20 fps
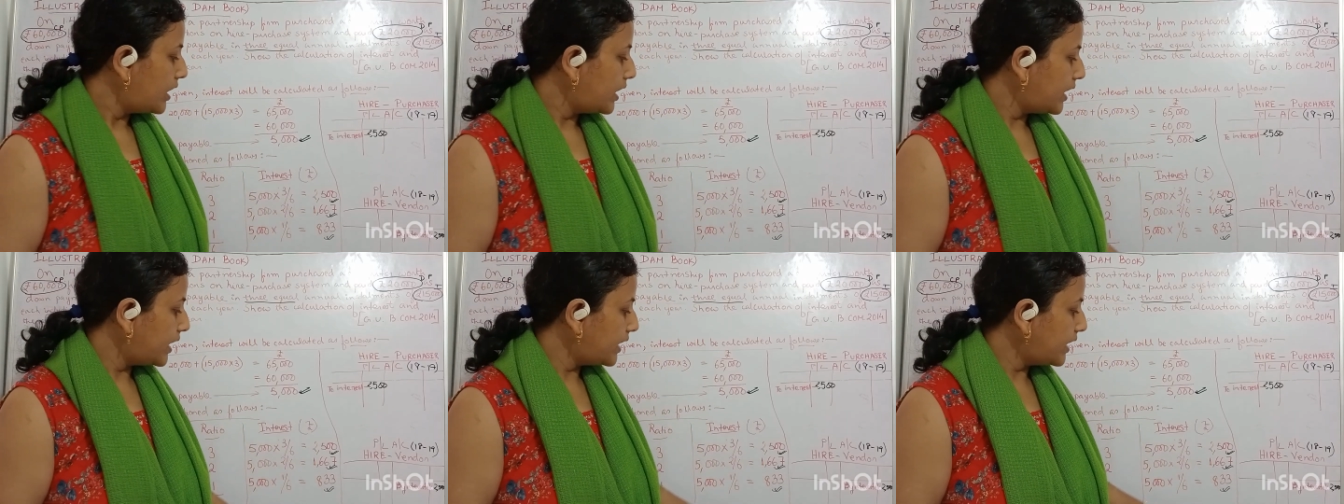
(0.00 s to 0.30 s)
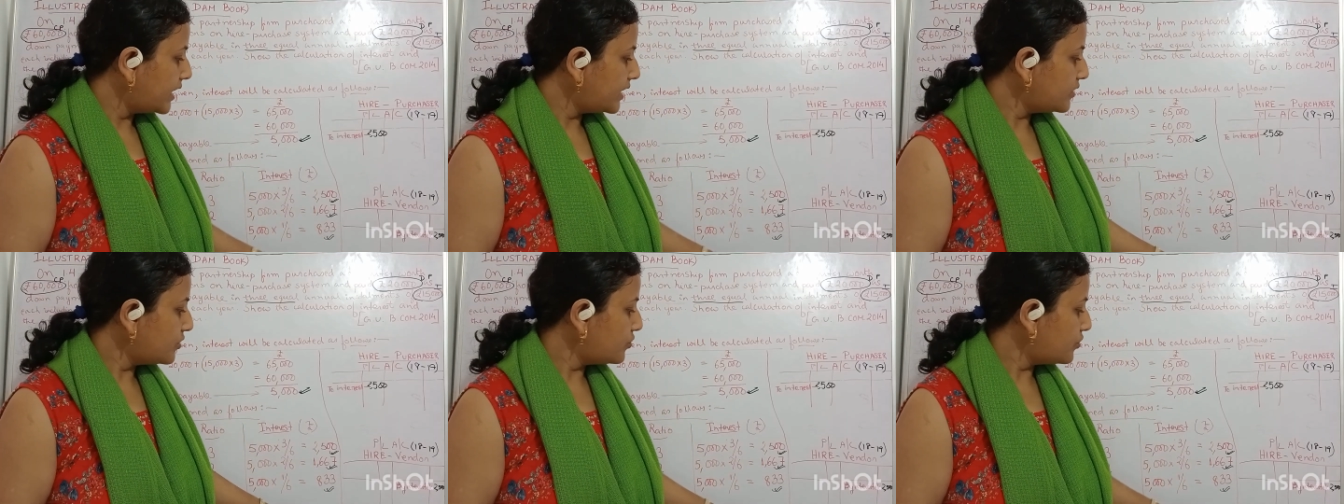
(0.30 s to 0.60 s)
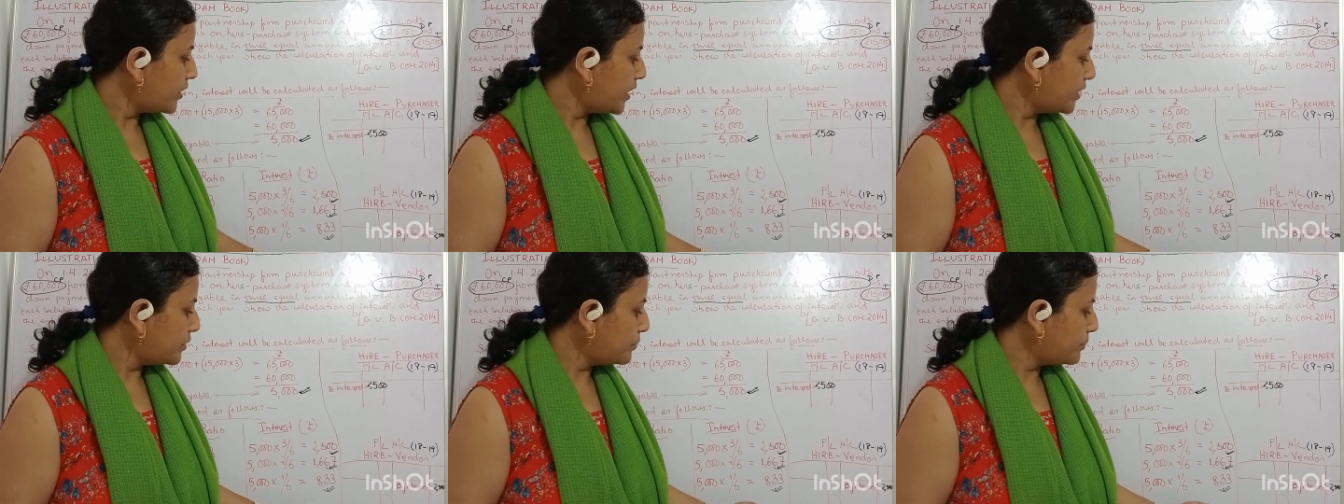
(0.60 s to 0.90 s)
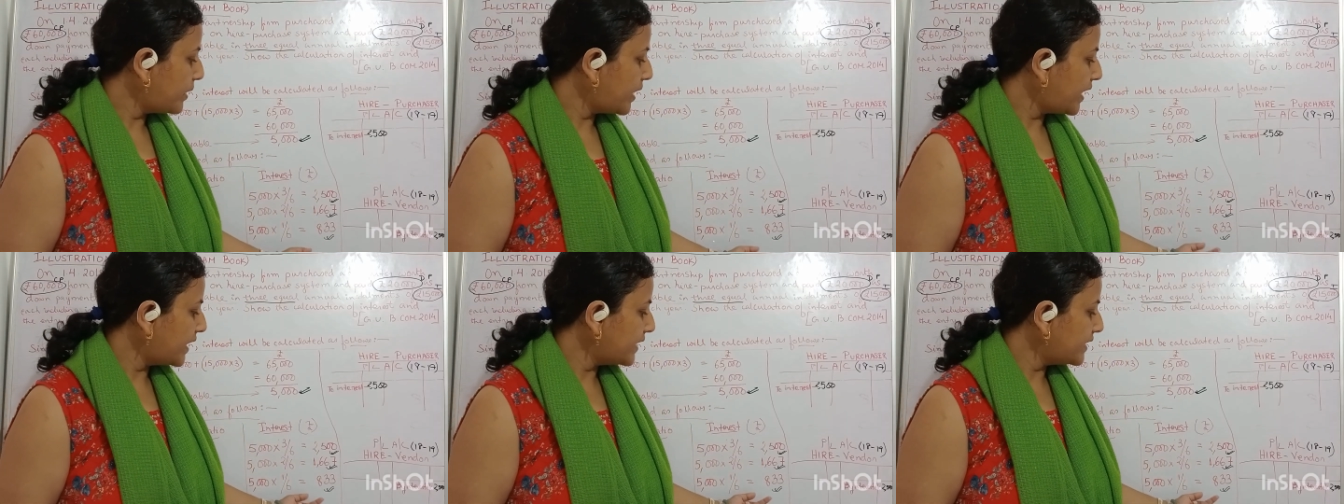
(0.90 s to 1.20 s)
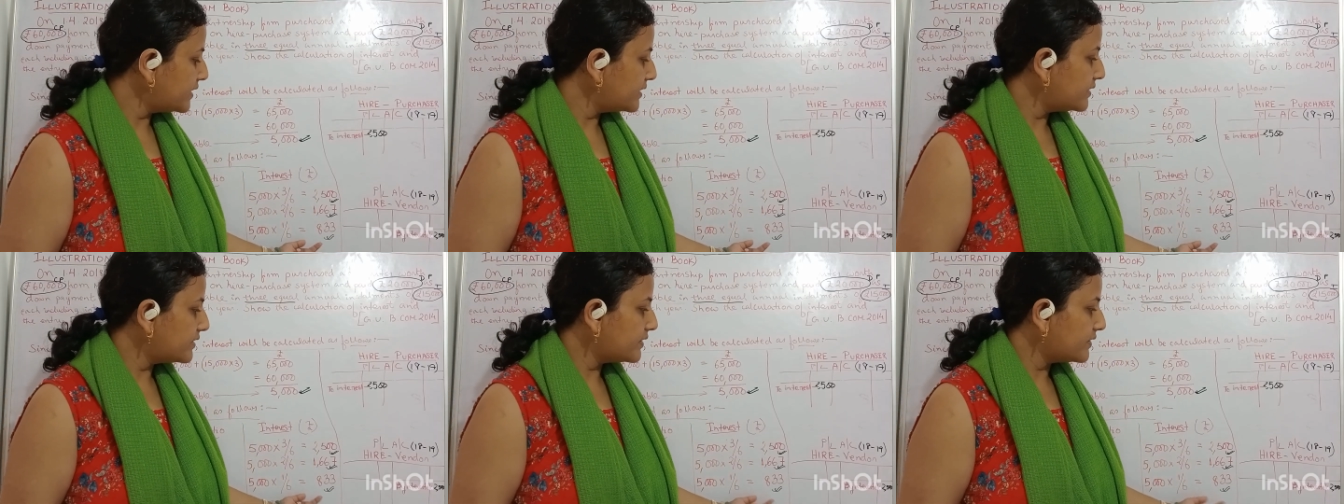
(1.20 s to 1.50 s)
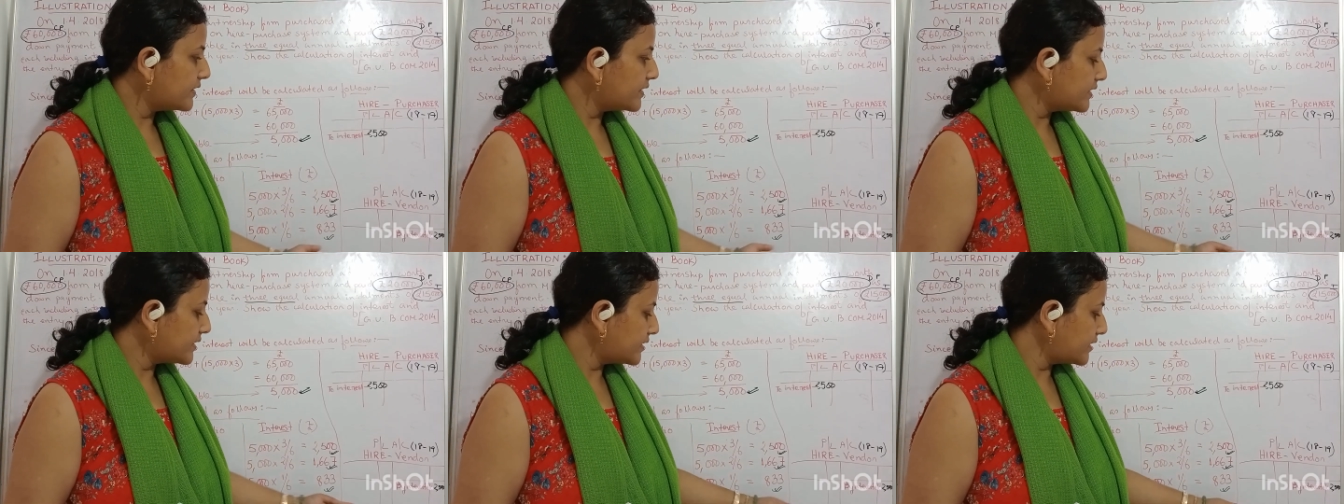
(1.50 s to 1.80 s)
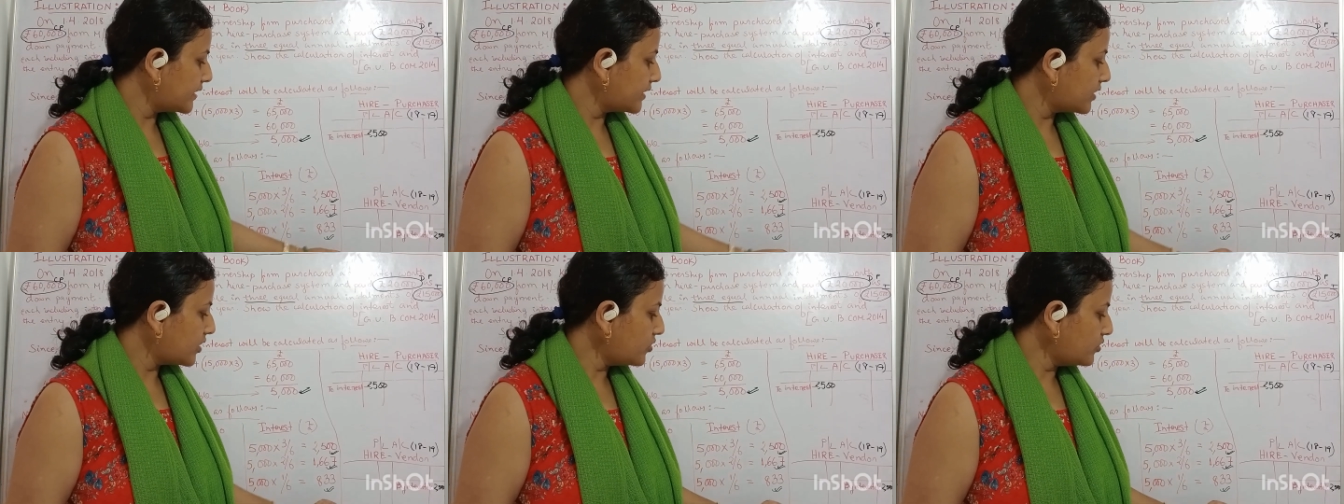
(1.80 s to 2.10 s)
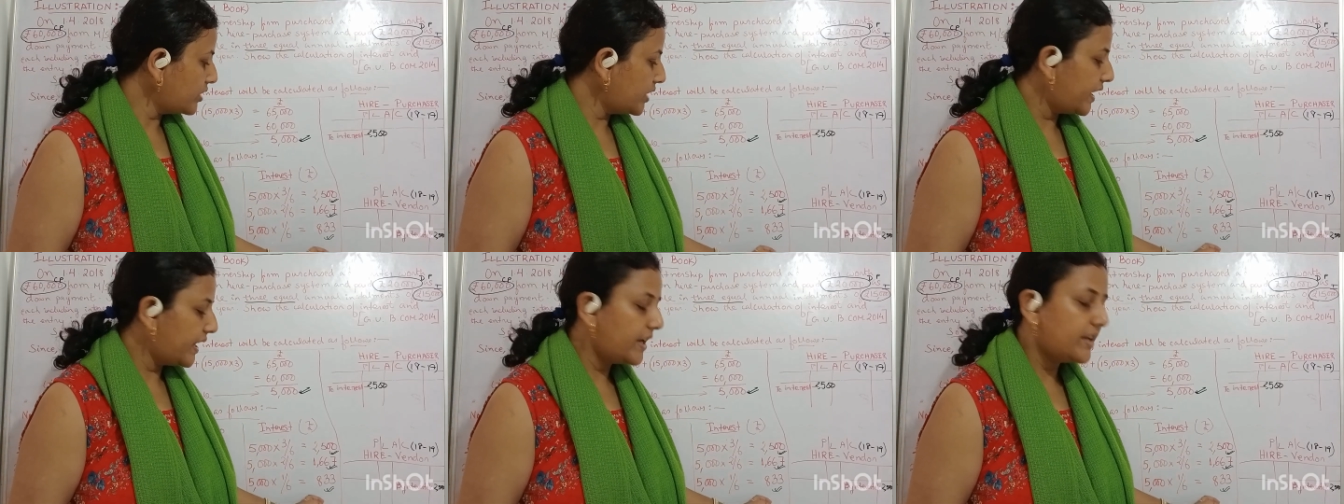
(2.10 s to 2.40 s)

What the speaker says: Again you write by interest account